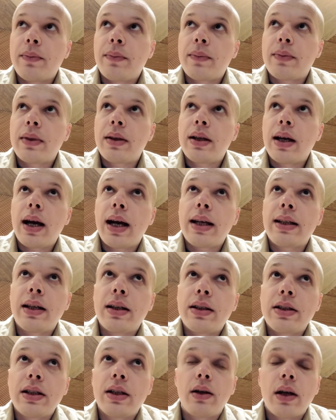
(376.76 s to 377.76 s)
The
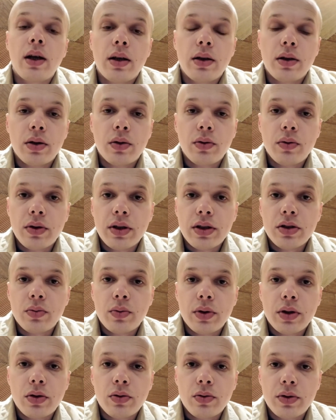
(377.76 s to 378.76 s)
ideal scenario is
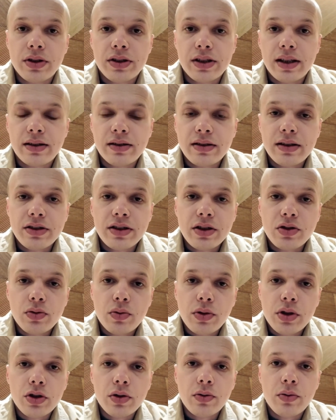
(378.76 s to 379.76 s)
when you assess the
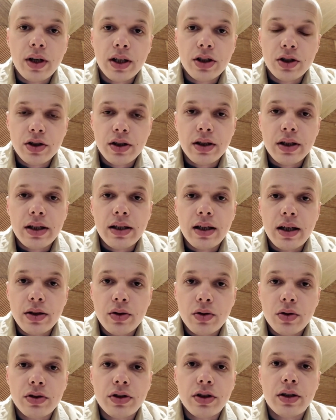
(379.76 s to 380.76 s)
situation rationally and
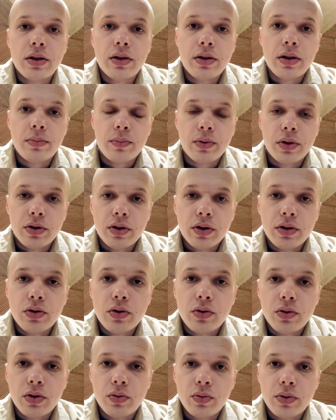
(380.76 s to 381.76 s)
consider the period
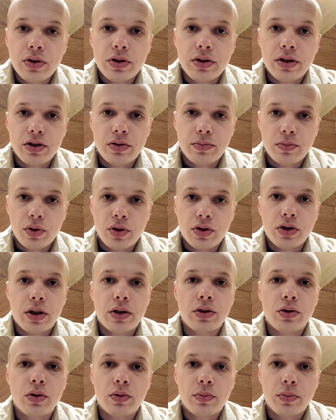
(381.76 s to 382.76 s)
during which this
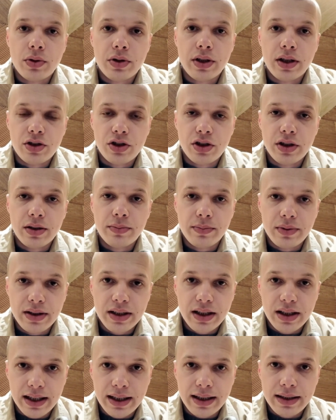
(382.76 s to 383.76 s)
project could potentially be
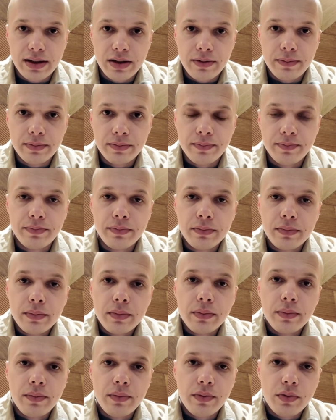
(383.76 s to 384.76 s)
delayed.
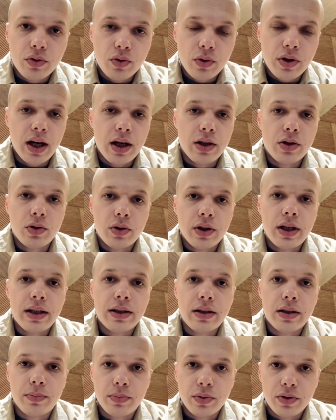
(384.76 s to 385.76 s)
You
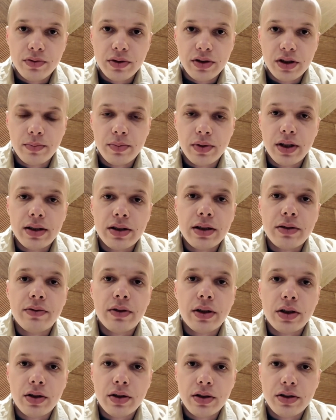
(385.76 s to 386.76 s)
calculate the profitability
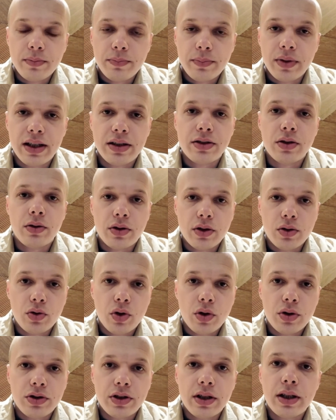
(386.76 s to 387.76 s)
figures based on the
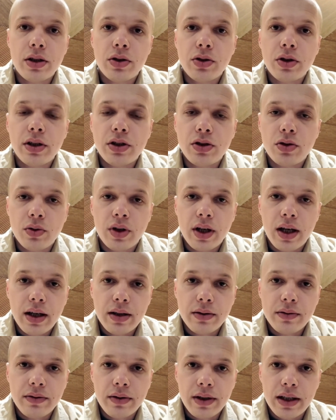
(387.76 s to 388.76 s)
cost increase you
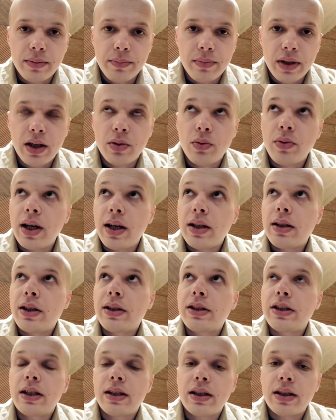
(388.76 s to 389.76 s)
have and make
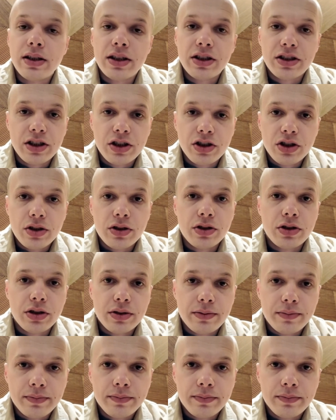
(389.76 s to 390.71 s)
well-considered decisions.